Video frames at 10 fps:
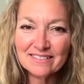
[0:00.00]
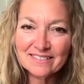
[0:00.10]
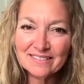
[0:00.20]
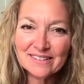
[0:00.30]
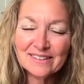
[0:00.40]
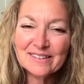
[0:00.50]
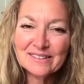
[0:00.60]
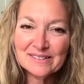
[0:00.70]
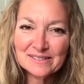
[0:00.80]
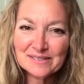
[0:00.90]
And like,
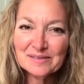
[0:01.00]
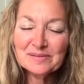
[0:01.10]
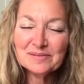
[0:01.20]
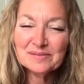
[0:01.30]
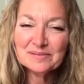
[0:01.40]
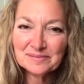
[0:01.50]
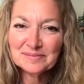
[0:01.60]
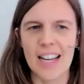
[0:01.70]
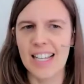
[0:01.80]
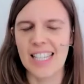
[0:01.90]
yeah, seeing
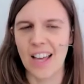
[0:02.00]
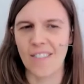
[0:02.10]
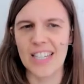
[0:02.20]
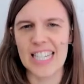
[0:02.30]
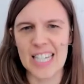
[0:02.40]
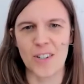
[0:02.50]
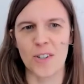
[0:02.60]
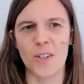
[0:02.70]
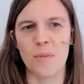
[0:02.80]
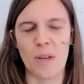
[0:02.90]
my 17 year
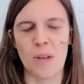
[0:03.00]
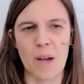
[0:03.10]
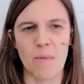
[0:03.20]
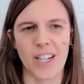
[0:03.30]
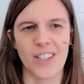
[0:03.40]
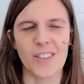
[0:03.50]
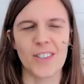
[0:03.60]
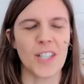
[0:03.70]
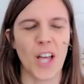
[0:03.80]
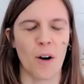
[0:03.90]
old with my one year
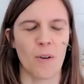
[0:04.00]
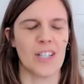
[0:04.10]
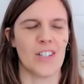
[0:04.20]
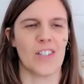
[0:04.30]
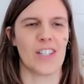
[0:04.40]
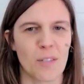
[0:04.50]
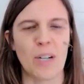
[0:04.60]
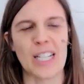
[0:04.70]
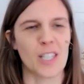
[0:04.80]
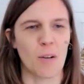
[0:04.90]
old always just
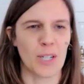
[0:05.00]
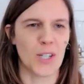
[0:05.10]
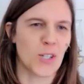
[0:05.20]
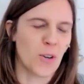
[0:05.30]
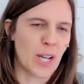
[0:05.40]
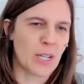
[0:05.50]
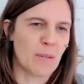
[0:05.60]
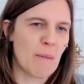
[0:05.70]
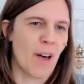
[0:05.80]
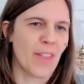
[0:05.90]
brings so much joy to
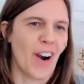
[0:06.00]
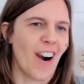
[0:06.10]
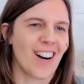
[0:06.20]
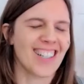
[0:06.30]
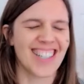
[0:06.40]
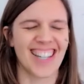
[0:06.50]
my mother heart.